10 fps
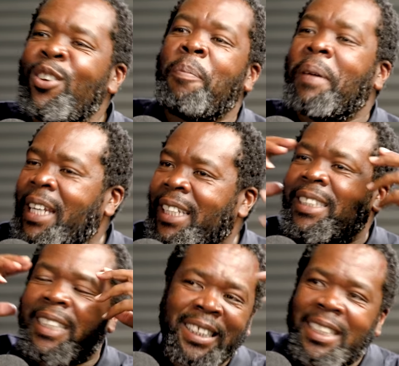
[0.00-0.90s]
No, but let's
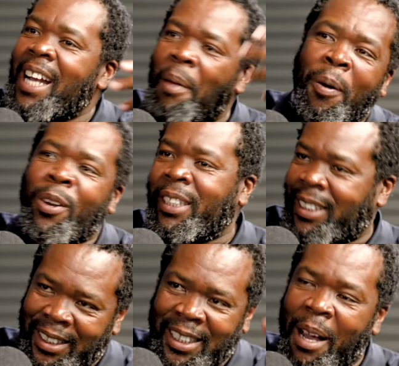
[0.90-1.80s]
just think about
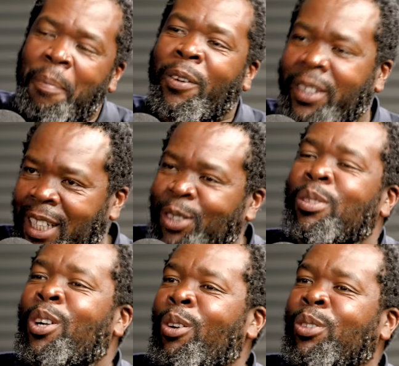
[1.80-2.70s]
it. Think about it as
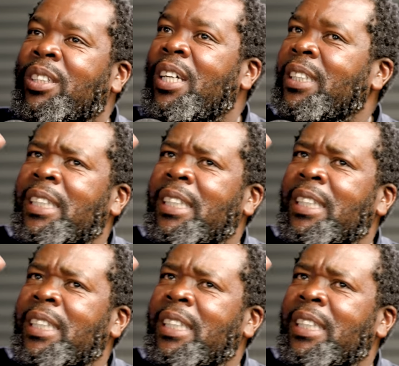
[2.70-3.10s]
we close.